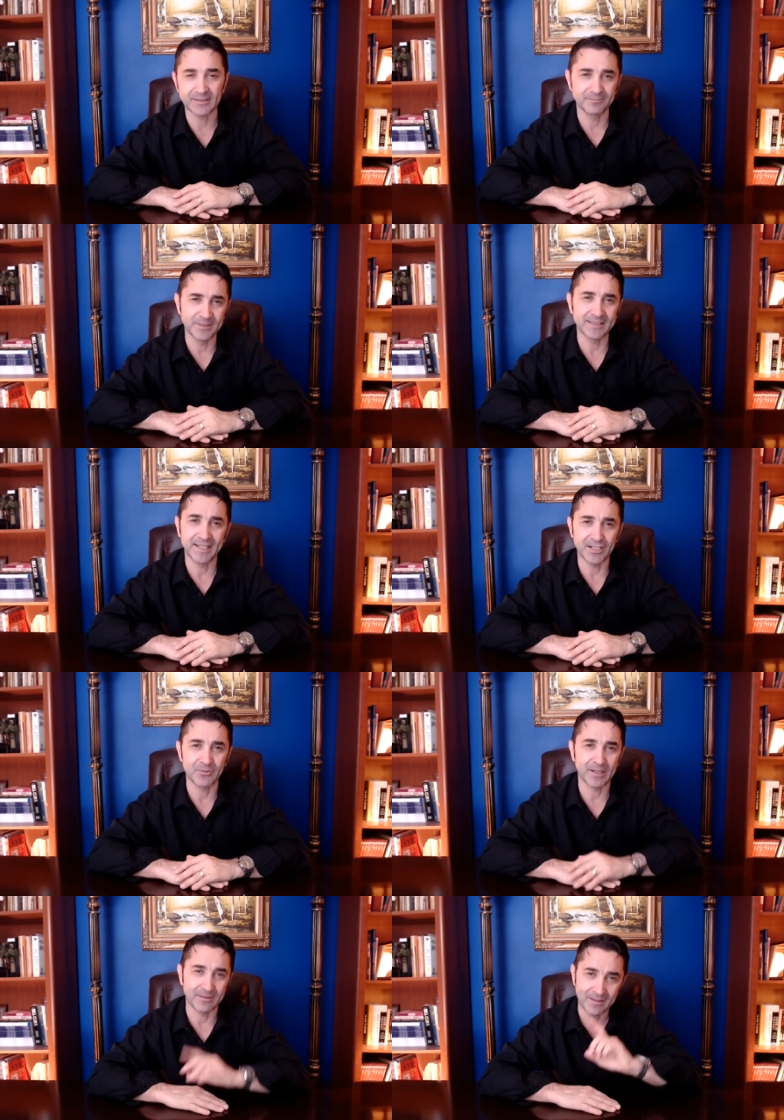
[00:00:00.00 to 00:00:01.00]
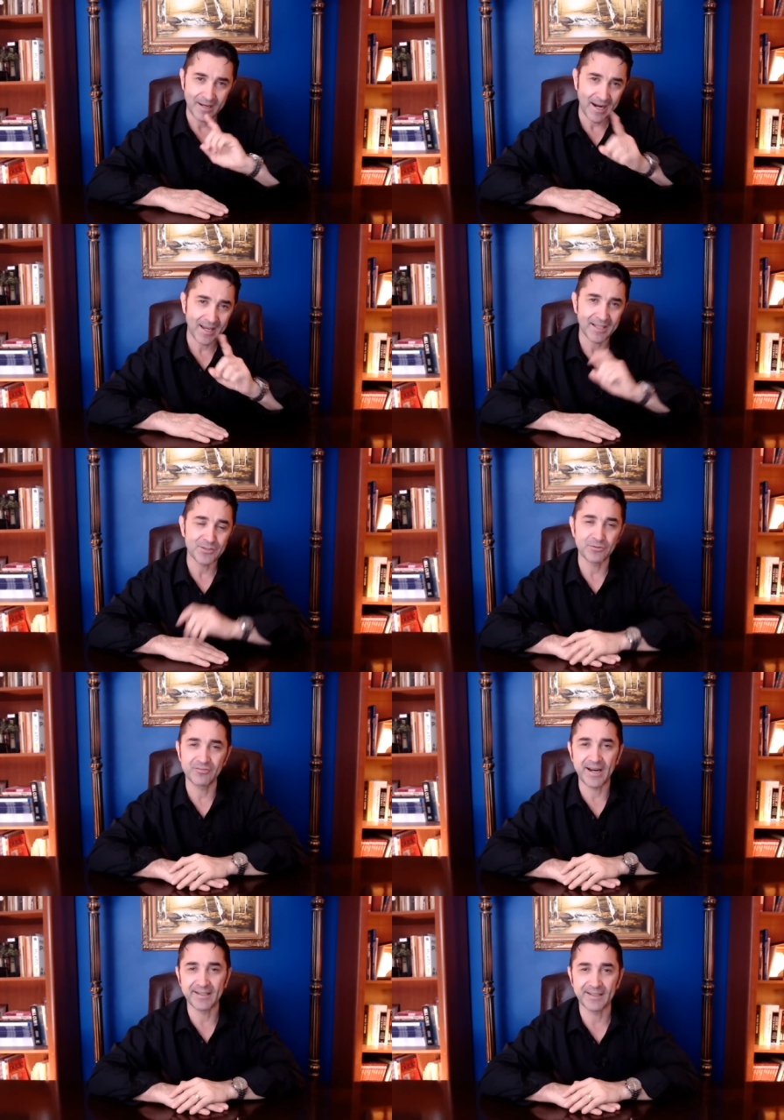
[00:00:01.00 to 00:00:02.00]
But anyway, I'll let you
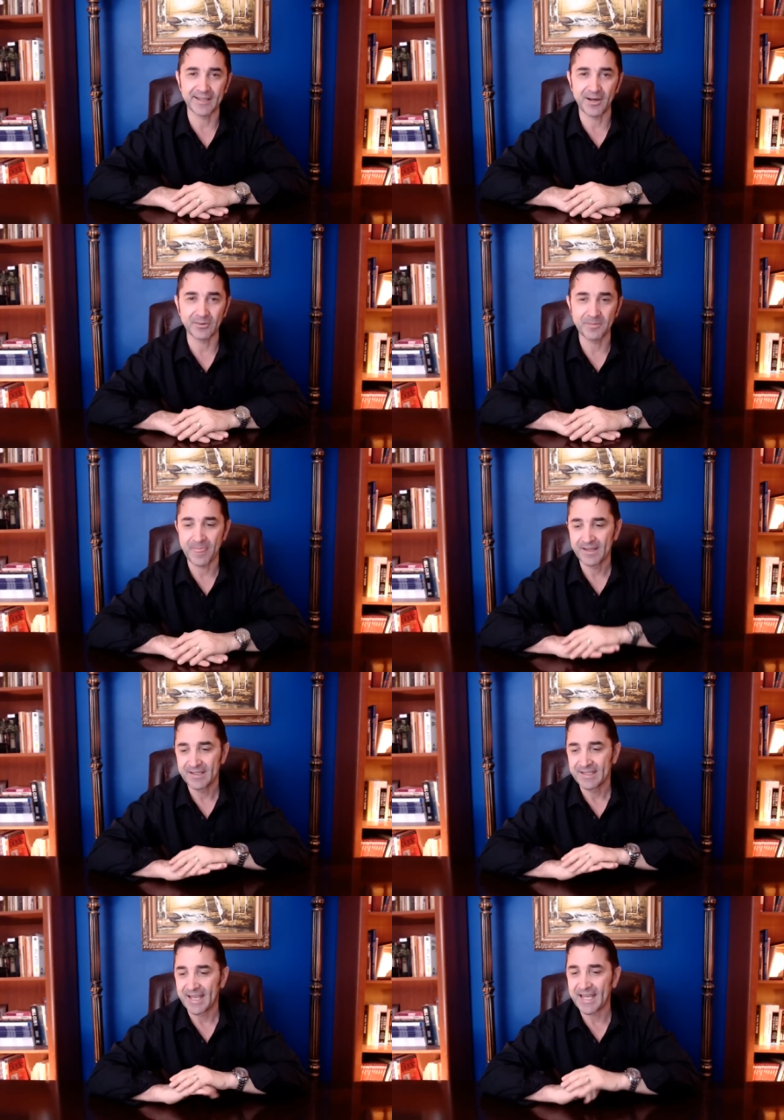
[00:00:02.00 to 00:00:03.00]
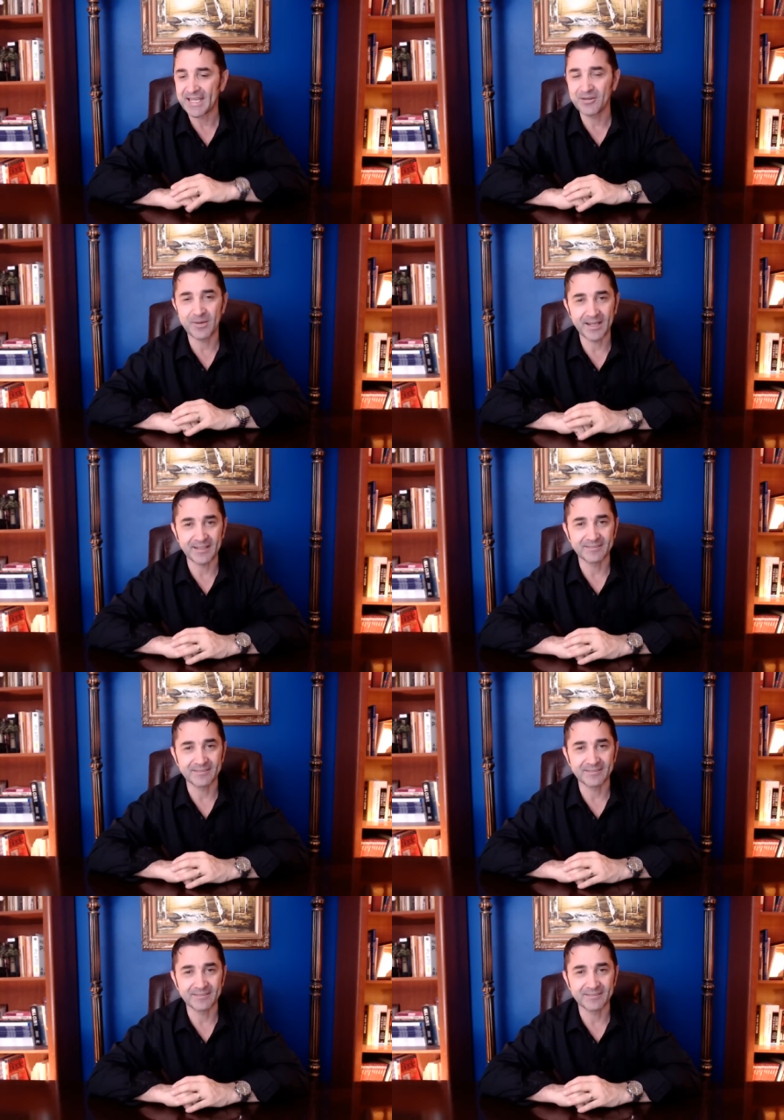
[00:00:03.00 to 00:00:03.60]
find that out. Anyway,